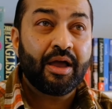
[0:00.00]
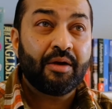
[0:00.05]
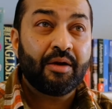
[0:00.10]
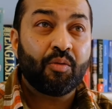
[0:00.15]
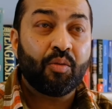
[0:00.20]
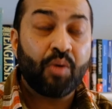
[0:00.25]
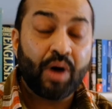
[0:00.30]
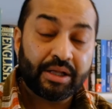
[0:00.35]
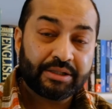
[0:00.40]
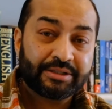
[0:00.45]

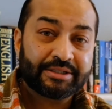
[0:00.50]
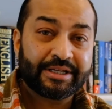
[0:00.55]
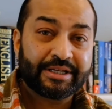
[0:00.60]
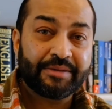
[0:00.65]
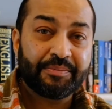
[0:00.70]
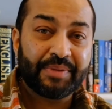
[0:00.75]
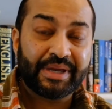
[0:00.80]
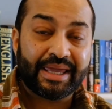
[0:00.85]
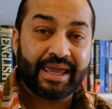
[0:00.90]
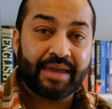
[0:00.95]
whilst he
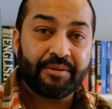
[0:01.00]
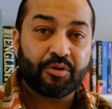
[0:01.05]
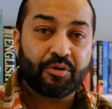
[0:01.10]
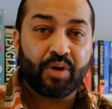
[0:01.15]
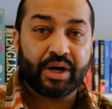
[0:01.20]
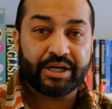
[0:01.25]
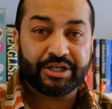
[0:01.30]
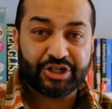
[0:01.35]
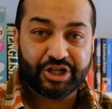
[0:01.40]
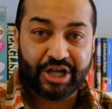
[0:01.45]
became
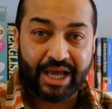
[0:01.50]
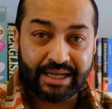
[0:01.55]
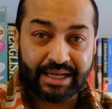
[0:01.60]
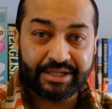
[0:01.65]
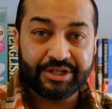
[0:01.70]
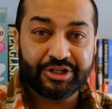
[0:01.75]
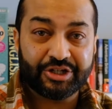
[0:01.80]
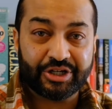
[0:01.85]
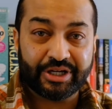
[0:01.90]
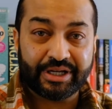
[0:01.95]
quite
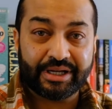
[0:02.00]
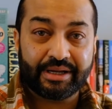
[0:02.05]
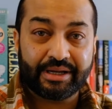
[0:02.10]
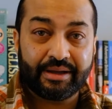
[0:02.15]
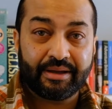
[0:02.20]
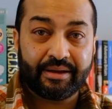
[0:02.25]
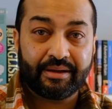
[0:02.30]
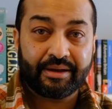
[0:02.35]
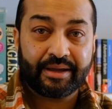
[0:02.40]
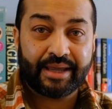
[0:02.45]
challenging
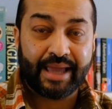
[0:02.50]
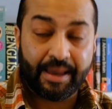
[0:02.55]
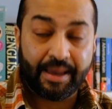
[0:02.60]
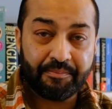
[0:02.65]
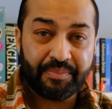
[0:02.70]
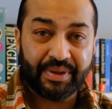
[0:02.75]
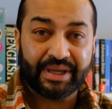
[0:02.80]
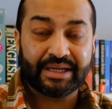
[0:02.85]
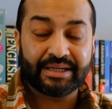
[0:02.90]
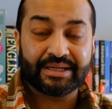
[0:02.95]

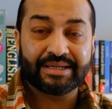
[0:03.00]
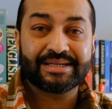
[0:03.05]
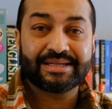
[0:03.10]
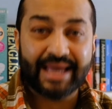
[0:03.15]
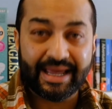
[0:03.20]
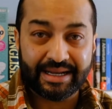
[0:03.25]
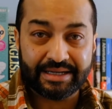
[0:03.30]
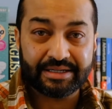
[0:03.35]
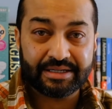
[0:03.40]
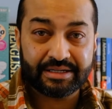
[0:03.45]
camping in a
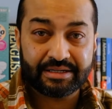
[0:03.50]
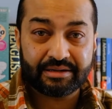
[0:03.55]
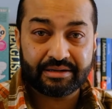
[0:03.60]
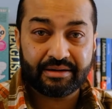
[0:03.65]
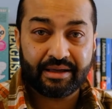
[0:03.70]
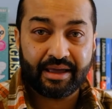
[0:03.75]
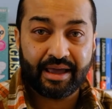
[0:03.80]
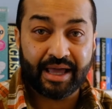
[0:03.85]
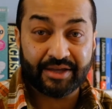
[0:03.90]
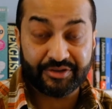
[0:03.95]
tent,
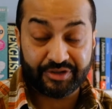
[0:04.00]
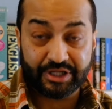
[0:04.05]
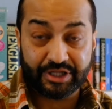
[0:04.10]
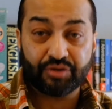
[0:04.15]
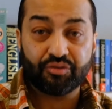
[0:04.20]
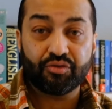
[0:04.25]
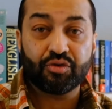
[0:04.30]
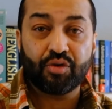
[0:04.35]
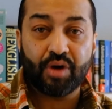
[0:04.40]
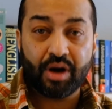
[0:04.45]
as he
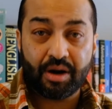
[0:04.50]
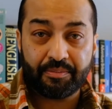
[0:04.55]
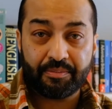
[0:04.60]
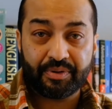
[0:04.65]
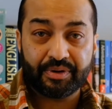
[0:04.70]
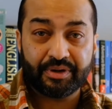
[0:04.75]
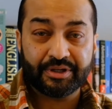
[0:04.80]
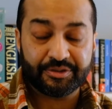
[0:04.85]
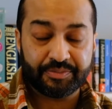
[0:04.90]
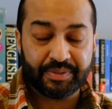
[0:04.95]
grew
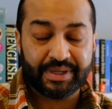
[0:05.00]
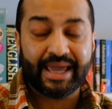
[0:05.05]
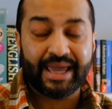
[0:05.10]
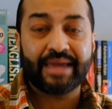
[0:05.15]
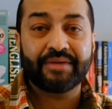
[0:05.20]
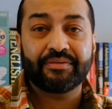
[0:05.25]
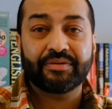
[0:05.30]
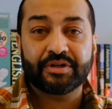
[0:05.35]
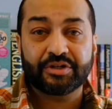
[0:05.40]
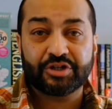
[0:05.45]
up,
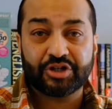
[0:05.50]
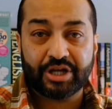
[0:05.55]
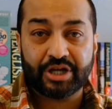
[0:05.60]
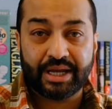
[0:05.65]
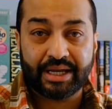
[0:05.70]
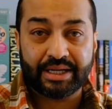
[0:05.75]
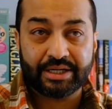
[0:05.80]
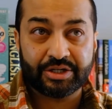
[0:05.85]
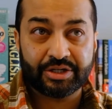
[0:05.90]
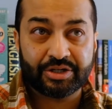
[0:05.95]
behavior
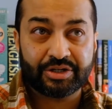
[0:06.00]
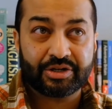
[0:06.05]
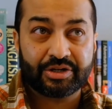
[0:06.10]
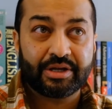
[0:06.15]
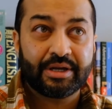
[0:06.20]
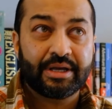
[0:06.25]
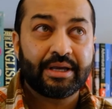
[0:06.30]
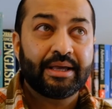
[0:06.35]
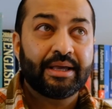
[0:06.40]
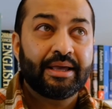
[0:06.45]
changed,
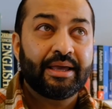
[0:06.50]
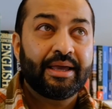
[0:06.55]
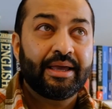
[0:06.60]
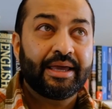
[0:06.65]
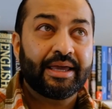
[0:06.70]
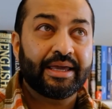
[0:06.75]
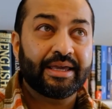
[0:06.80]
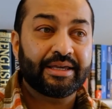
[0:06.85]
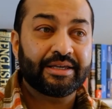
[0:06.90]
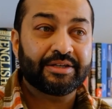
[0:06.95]

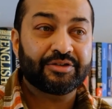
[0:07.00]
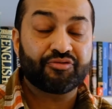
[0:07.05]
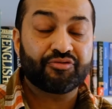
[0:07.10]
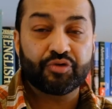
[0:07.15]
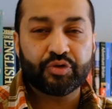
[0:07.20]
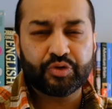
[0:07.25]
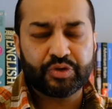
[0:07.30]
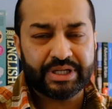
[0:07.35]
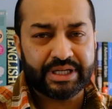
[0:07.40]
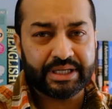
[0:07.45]
his
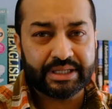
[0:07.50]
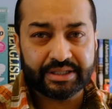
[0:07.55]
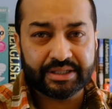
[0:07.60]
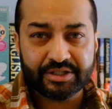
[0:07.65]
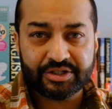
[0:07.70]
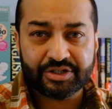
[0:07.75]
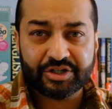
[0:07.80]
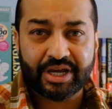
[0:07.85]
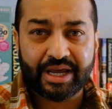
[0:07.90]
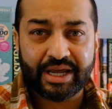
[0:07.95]

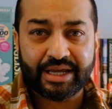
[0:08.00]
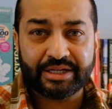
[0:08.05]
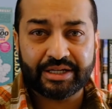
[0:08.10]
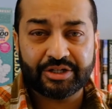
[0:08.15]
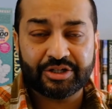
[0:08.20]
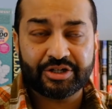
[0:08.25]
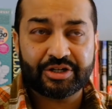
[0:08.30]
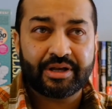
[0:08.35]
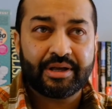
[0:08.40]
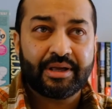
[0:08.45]
routines
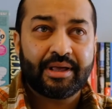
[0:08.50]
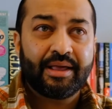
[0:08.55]
changed,